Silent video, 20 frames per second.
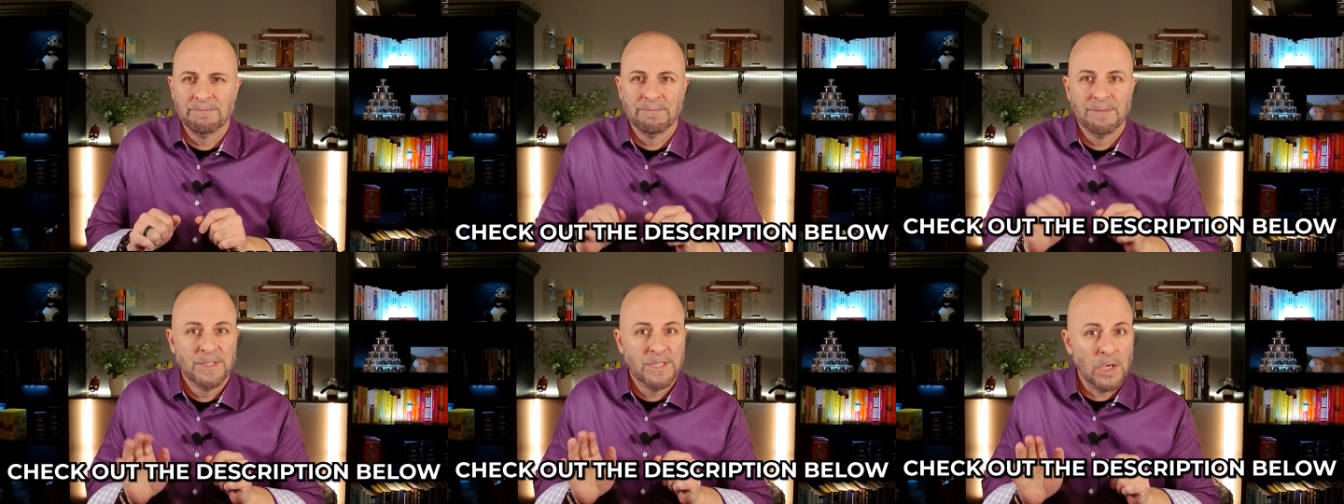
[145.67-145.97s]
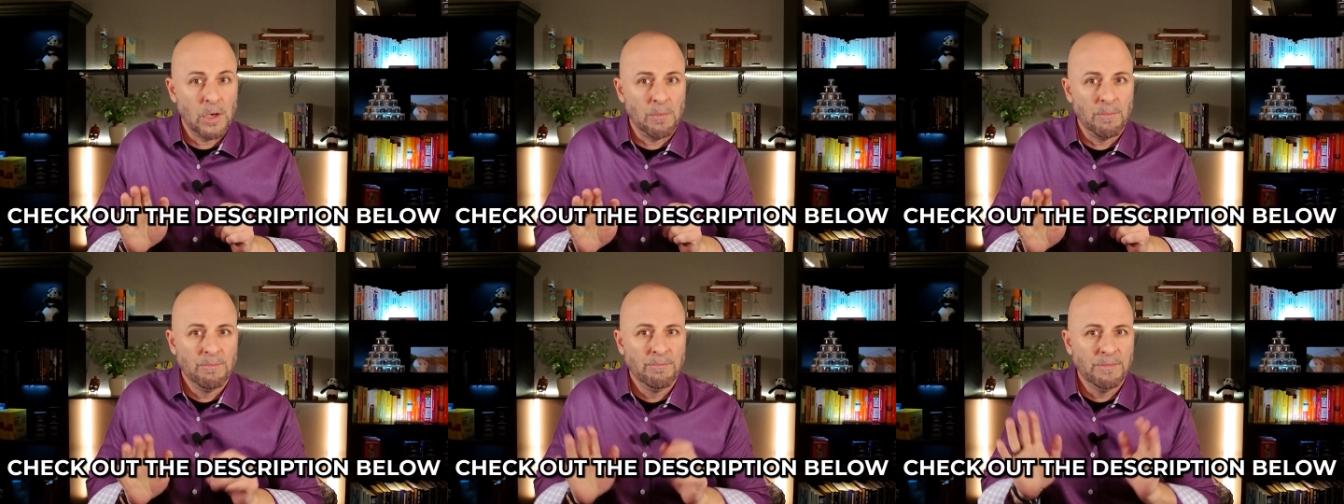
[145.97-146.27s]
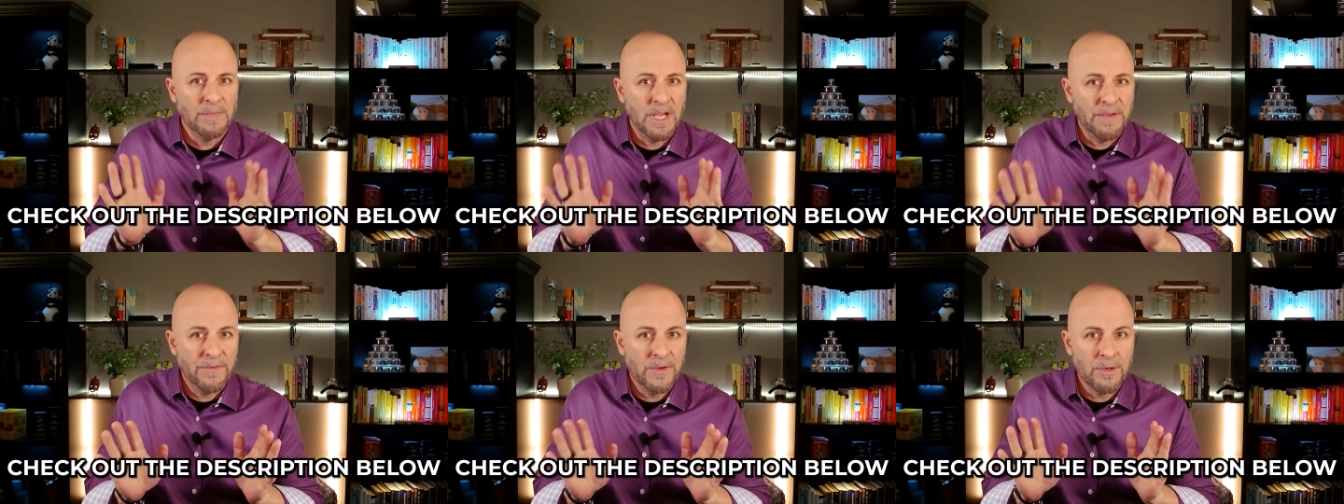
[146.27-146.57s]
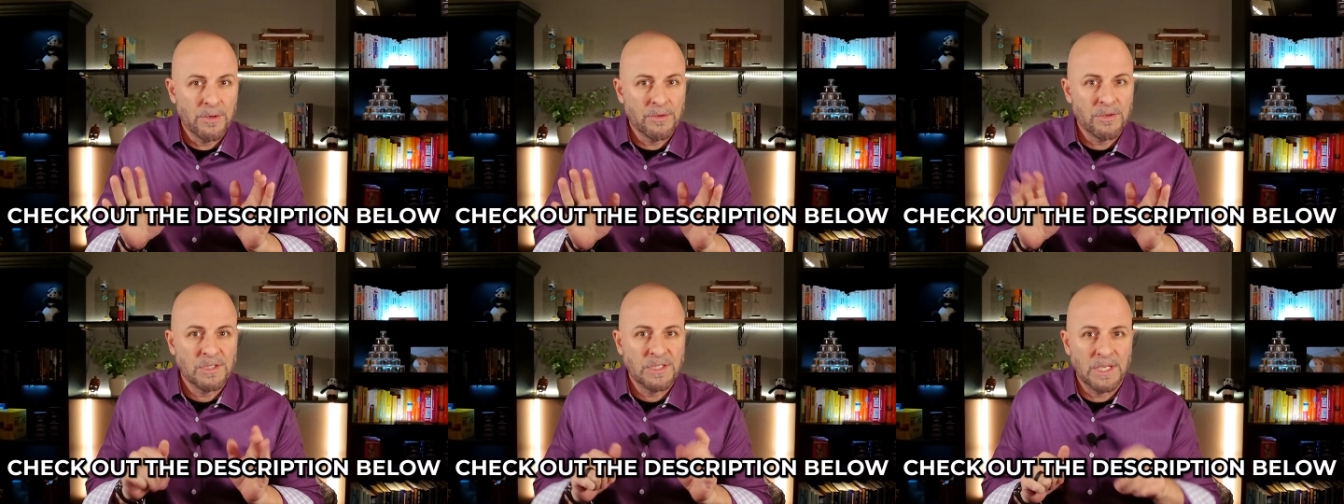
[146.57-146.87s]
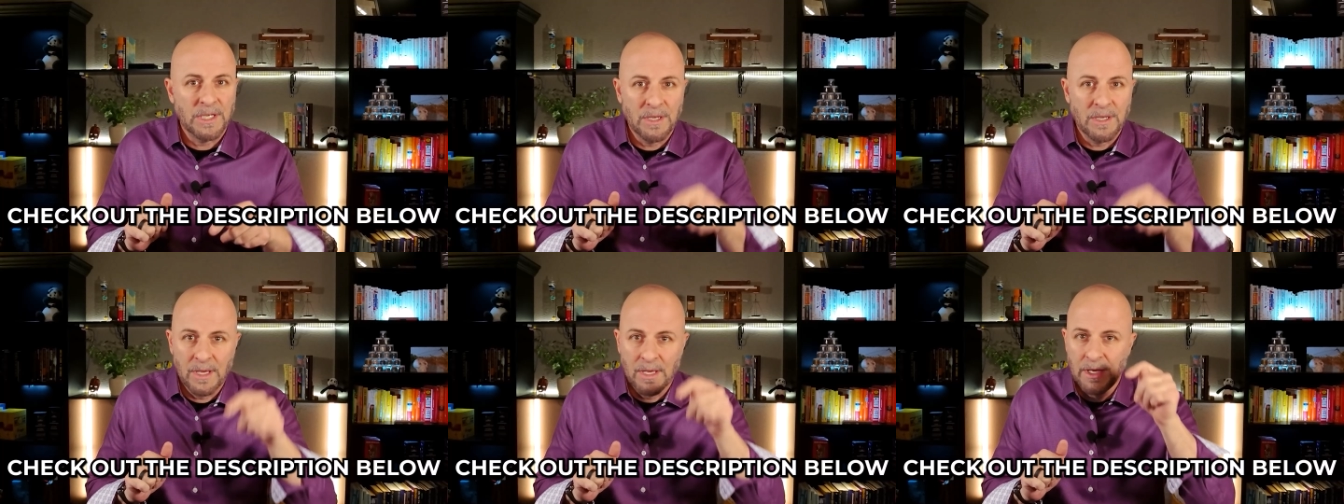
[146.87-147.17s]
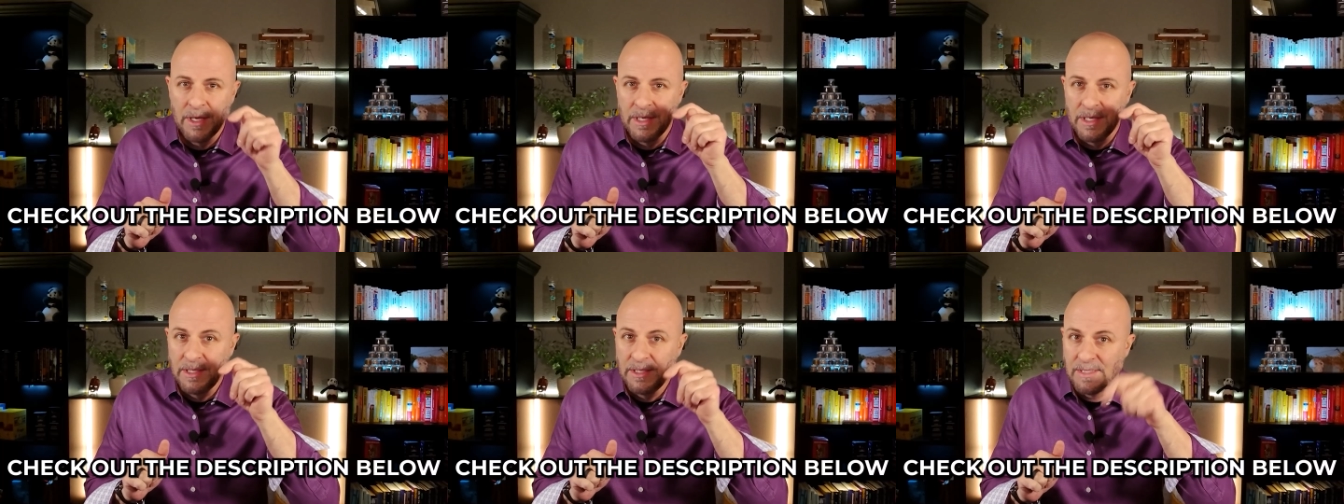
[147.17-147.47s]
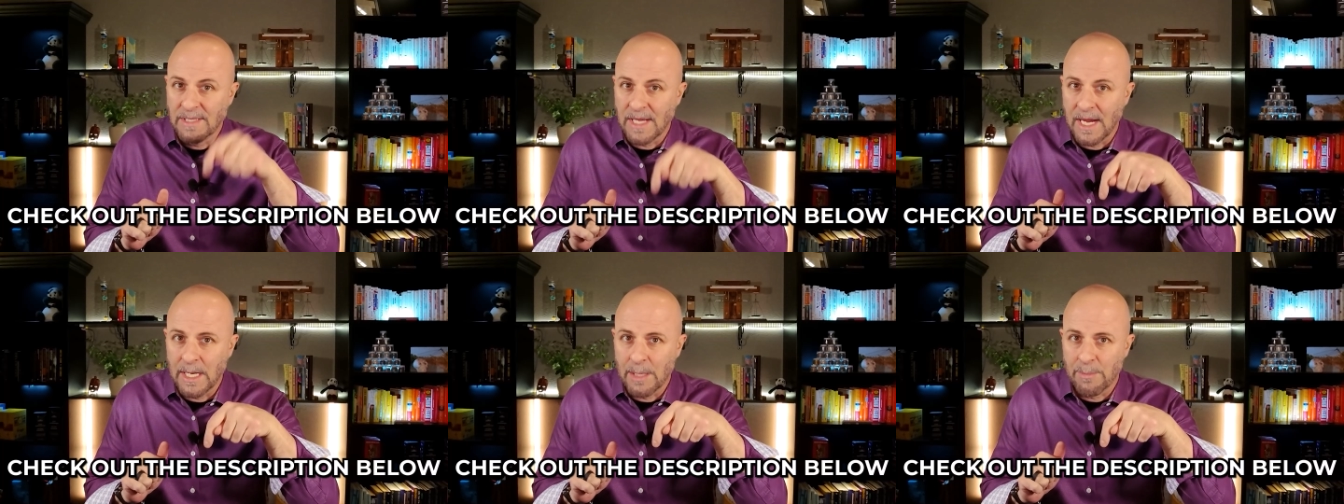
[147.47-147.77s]
So if you're interested,
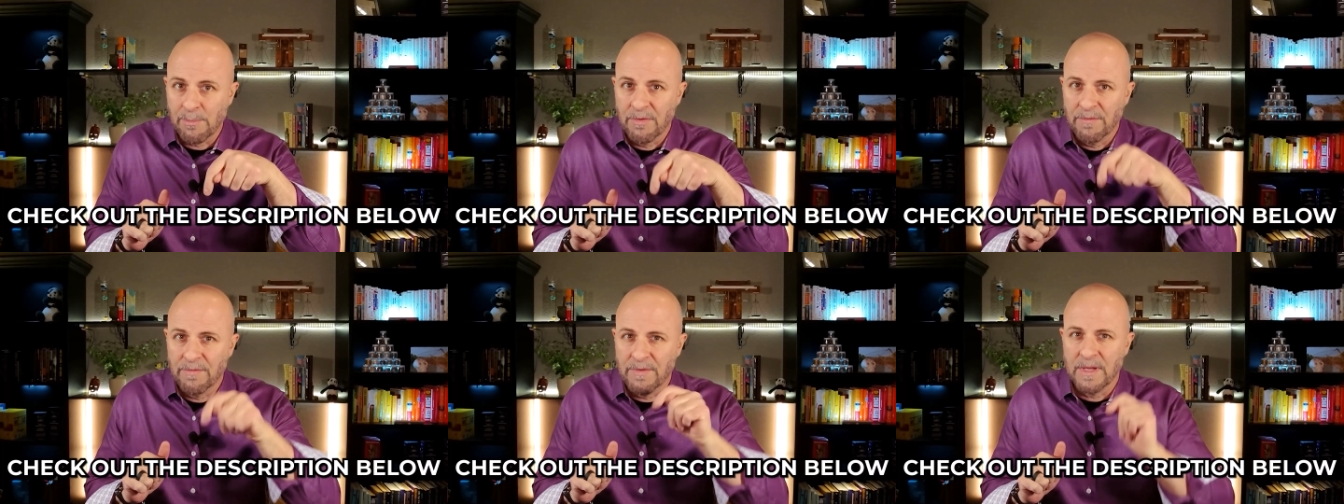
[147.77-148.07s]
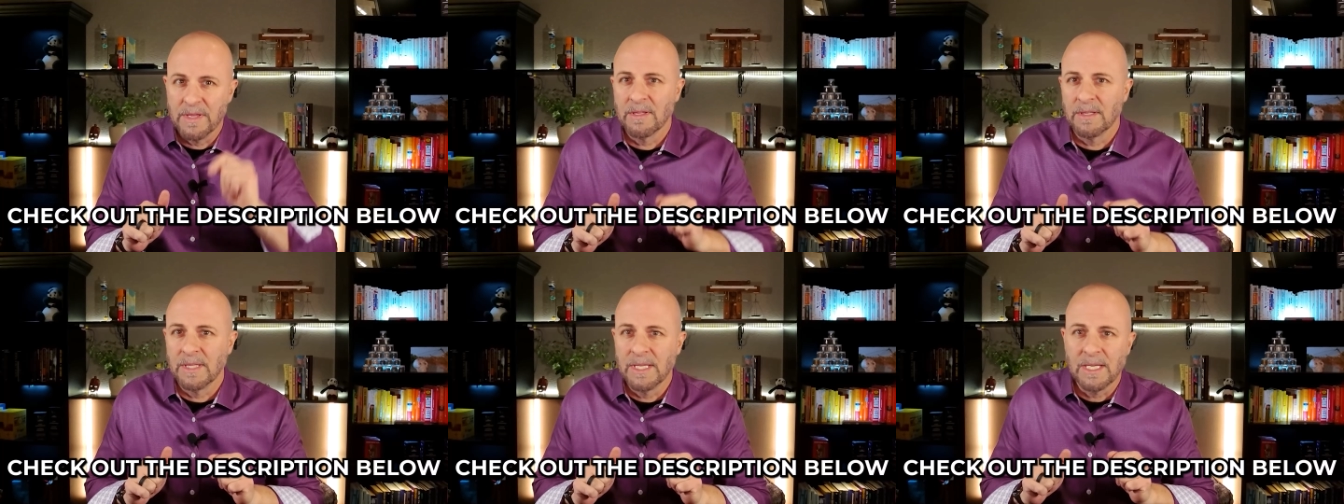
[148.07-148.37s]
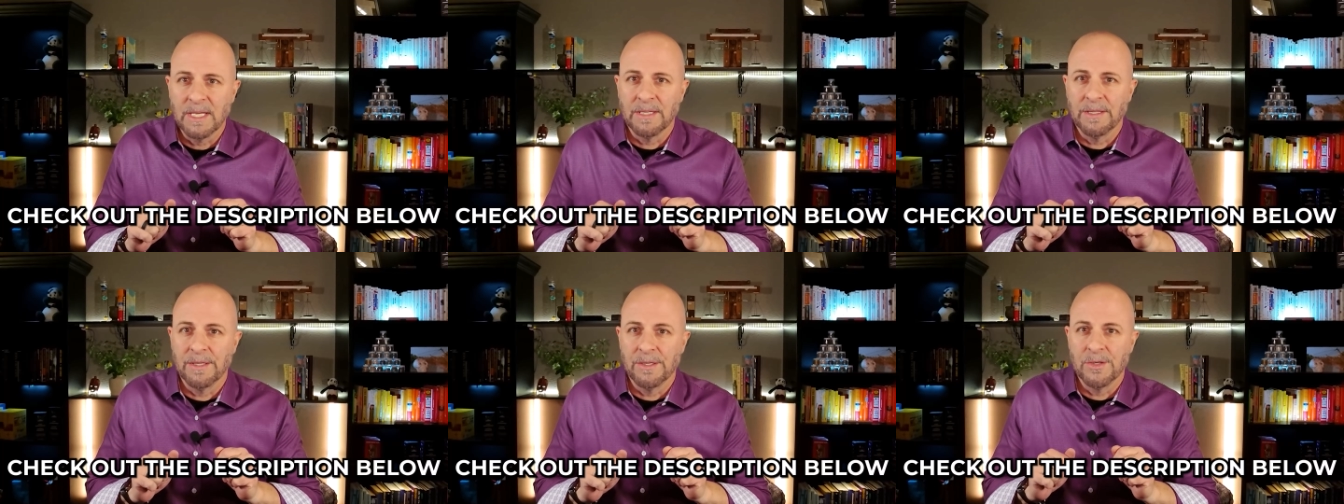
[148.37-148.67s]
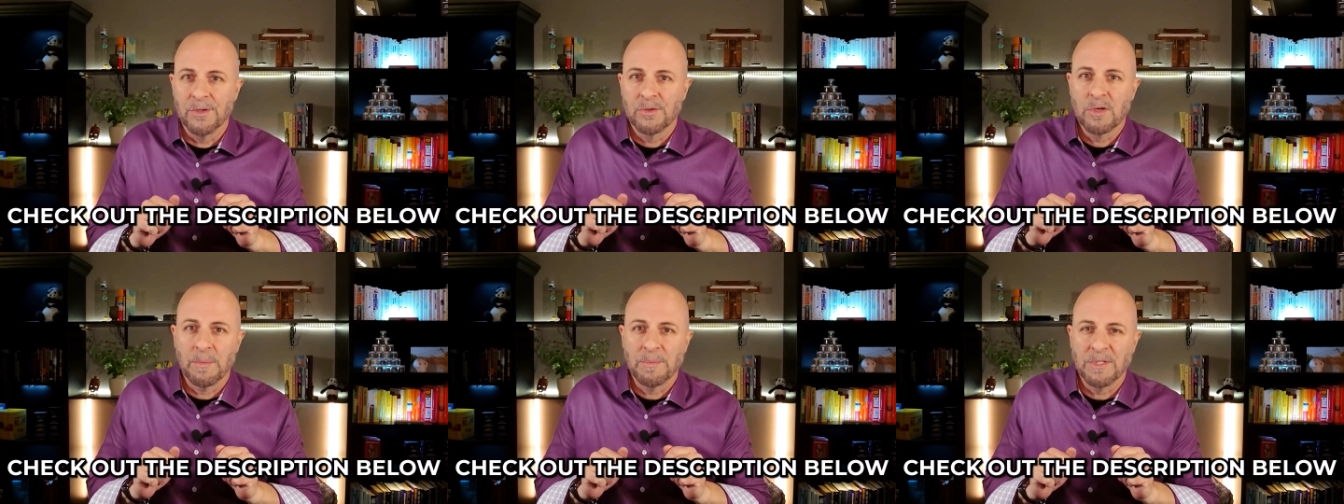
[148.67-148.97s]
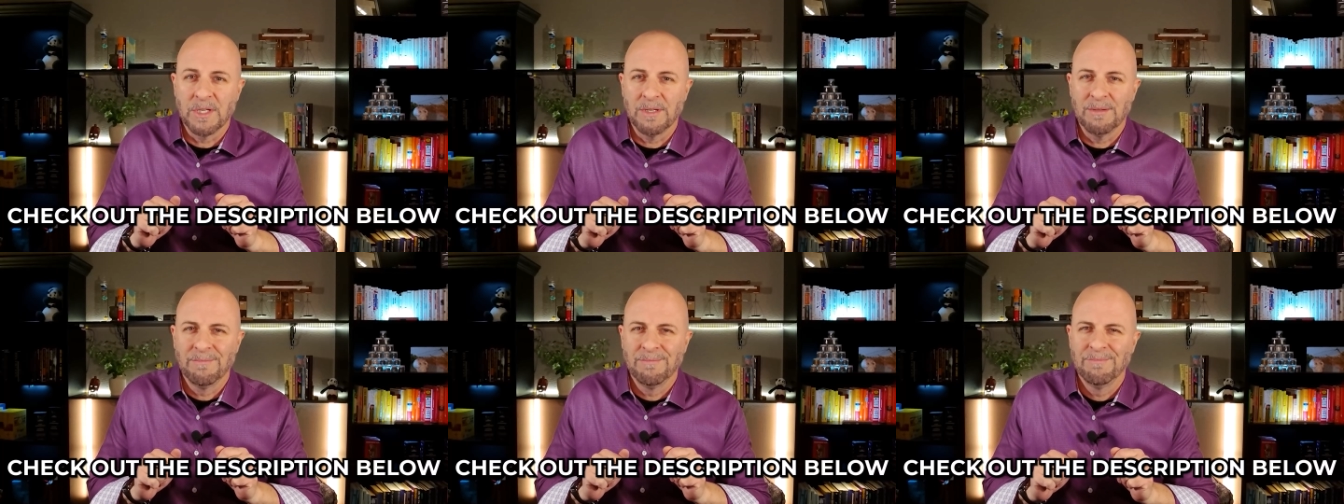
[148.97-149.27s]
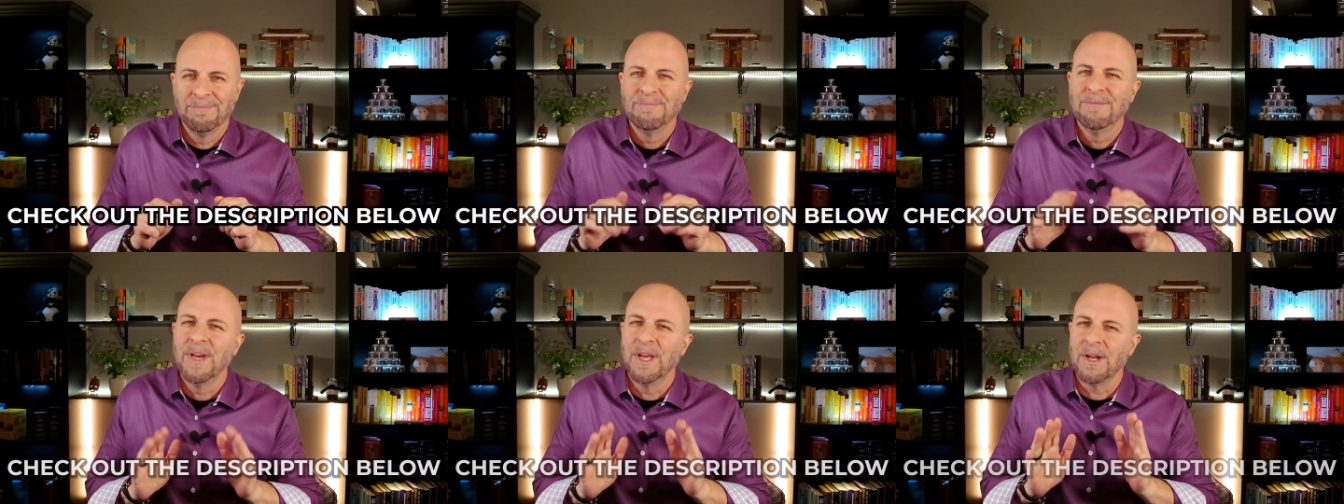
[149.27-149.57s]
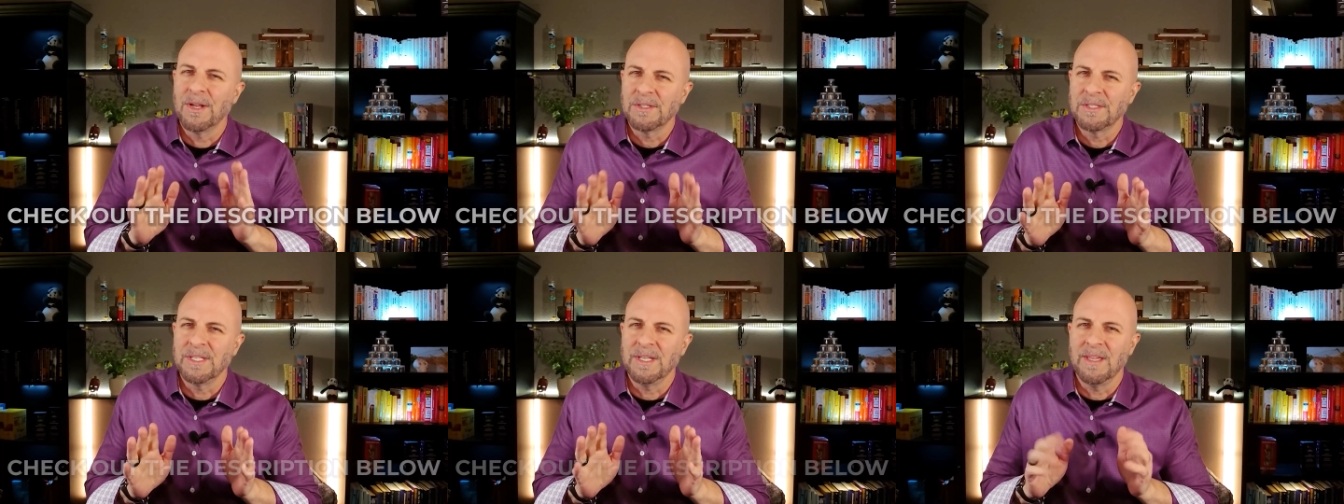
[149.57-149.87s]
sign up via the link in the description, and
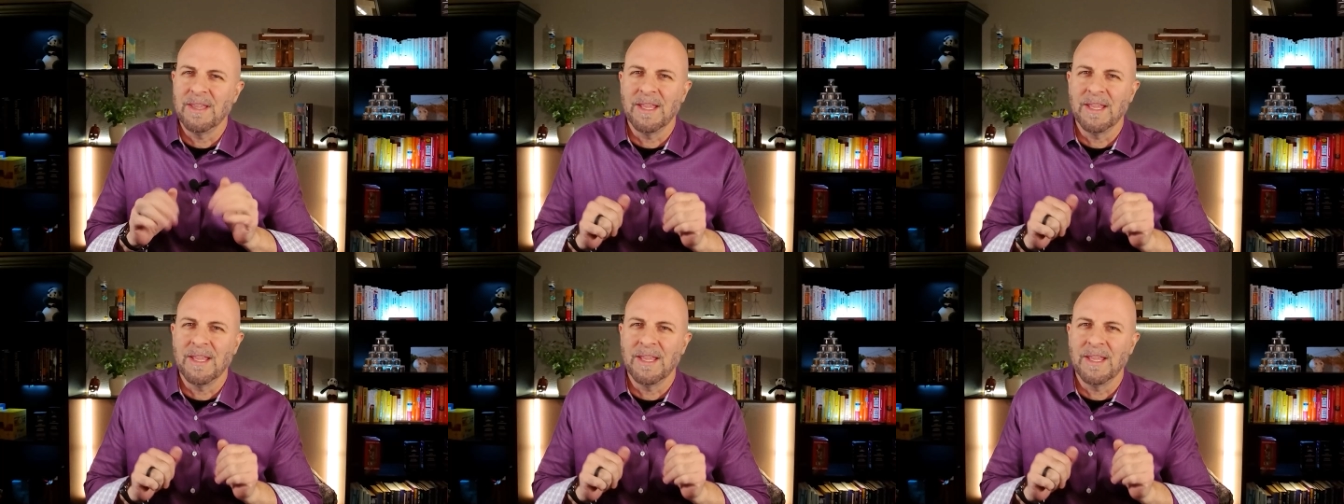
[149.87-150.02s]
I'll see you